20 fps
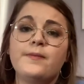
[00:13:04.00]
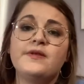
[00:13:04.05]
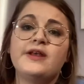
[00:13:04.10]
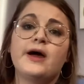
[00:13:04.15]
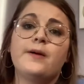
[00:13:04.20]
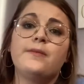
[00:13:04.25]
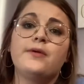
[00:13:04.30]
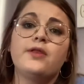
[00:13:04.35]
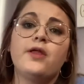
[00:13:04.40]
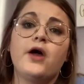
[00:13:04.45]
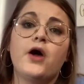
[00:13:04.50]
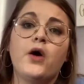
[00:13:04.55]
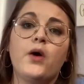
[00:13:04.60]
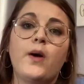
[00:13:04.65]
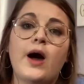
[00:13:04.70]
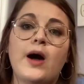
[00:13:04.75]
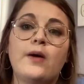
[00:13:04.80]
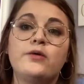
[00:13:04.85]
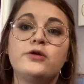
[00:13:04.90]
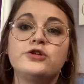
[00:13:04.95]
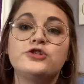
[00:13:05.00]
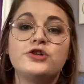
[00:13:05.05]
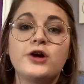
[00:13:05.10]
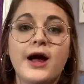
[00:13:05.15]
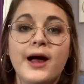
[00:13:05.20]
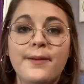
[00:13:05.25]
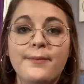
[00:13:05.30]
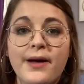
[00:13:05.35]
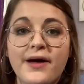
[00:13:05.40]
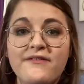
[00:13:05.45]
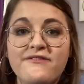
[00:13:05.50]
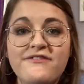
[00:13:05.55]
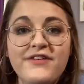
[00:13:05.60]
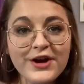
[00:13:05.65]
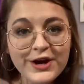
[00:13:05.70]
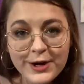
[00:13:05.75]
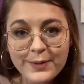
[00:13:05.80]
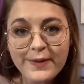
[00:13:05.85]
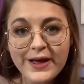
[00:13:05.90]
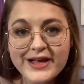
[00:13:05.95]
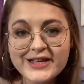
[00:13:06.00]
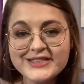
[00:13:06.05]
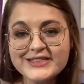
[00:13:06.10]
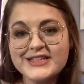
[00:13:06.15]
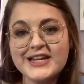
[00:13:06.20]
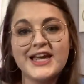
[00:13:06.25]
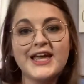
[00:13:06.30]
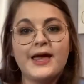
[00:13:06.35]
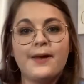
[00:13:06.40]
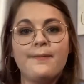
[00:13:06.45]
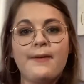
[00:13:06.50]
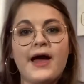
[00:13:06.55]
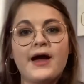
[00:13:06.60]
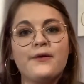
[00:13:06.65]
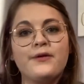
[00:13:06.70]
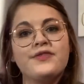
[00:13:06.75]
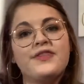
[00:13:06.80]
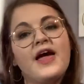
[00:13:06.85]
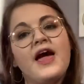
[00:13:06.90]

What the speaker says: down below. I will try my very best and get back with